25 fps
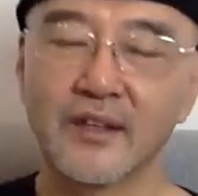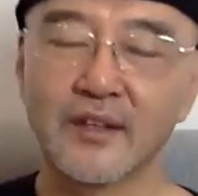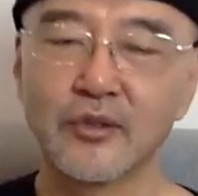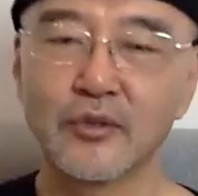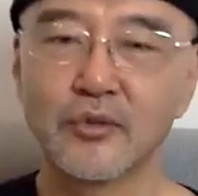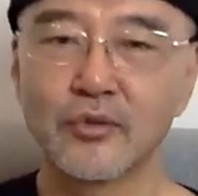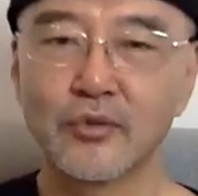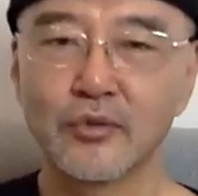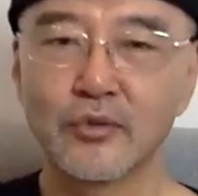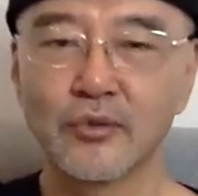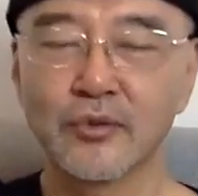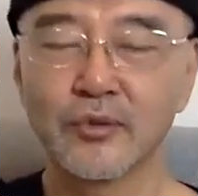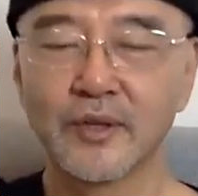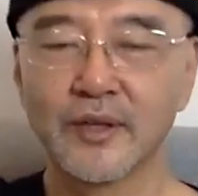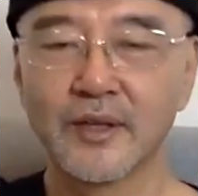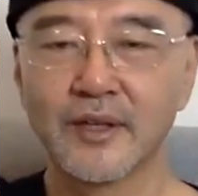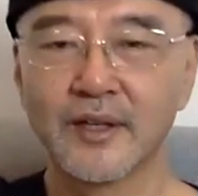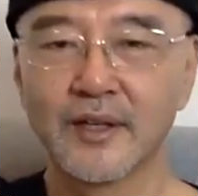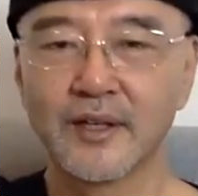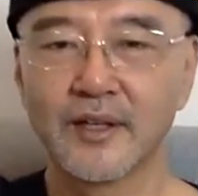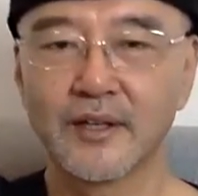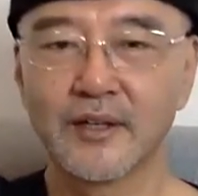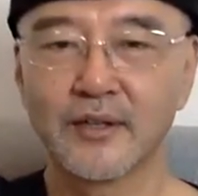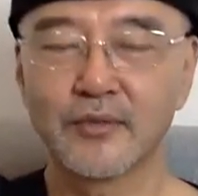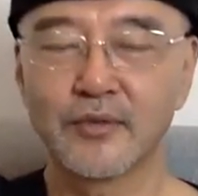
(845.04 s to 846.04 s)
into
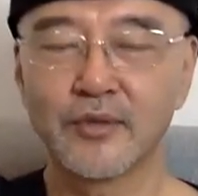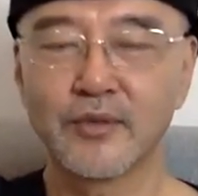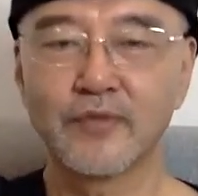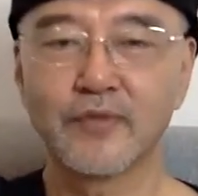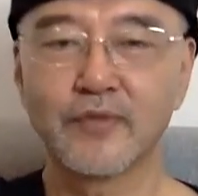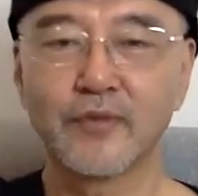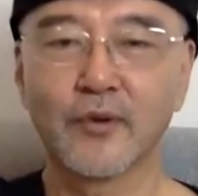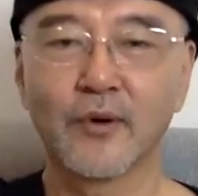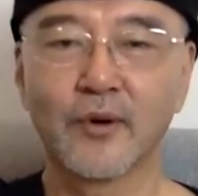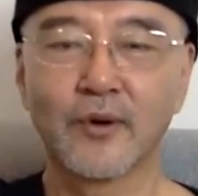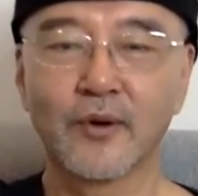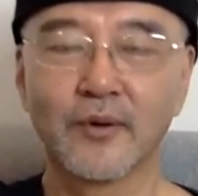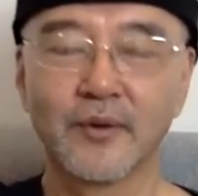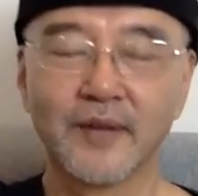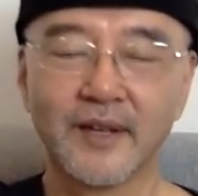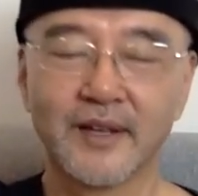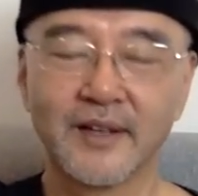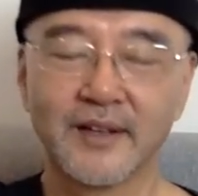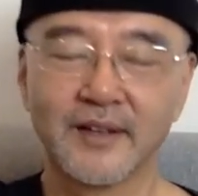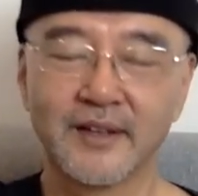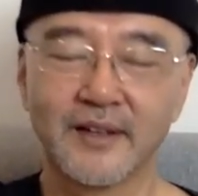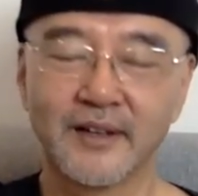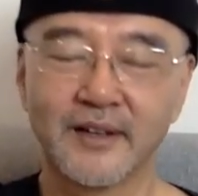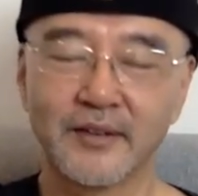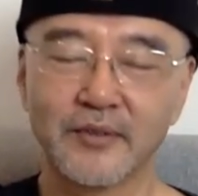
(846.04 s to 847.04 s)
reform,
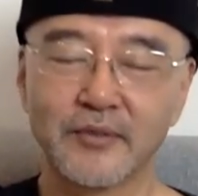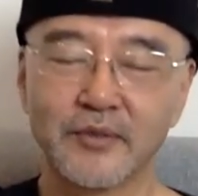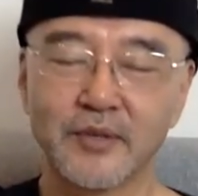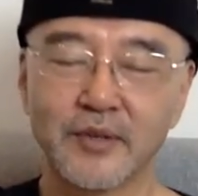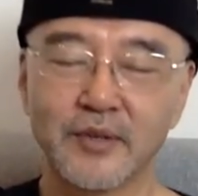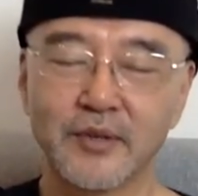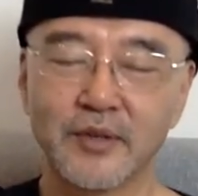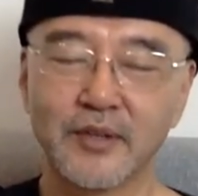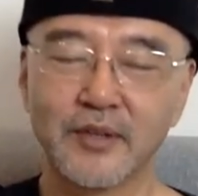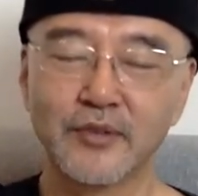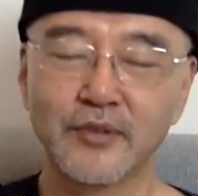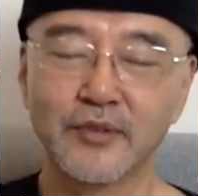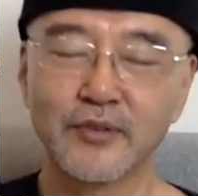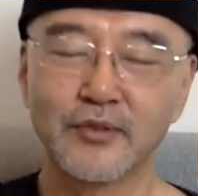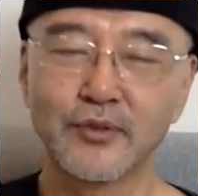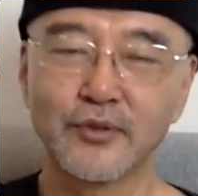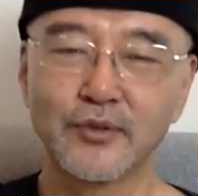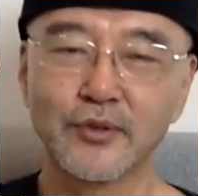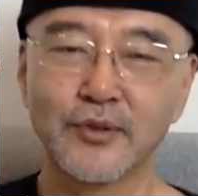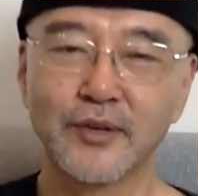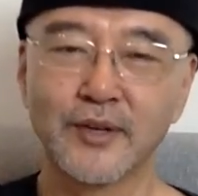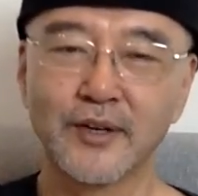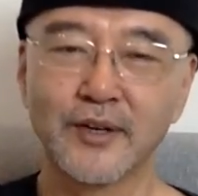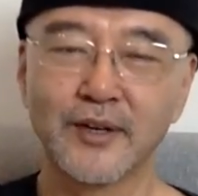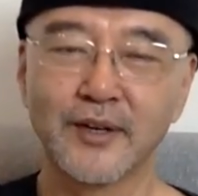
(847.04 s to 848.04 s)

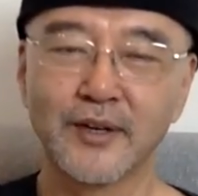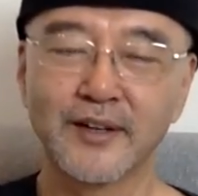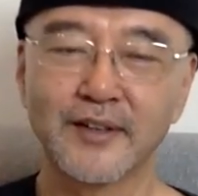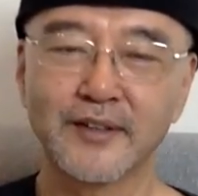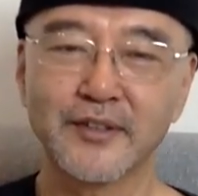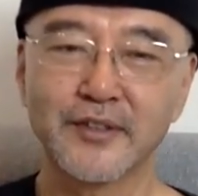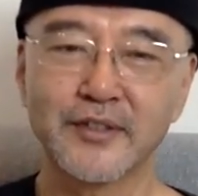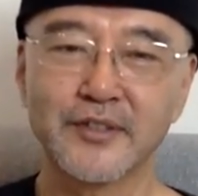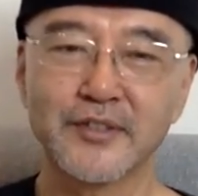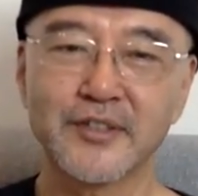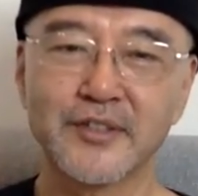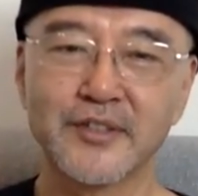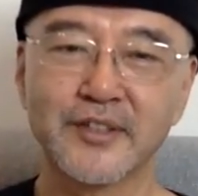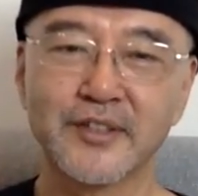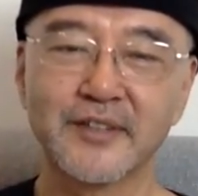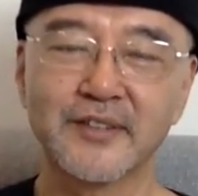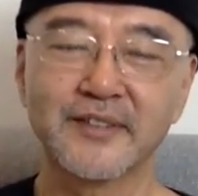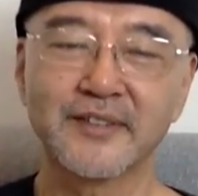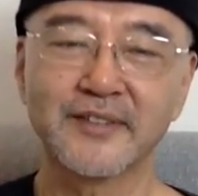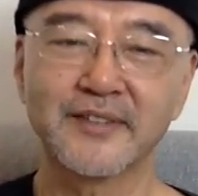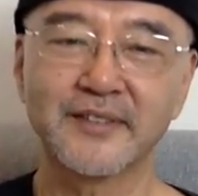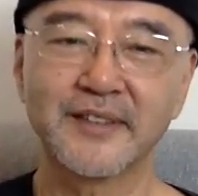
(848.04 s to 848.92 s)
into a Christian.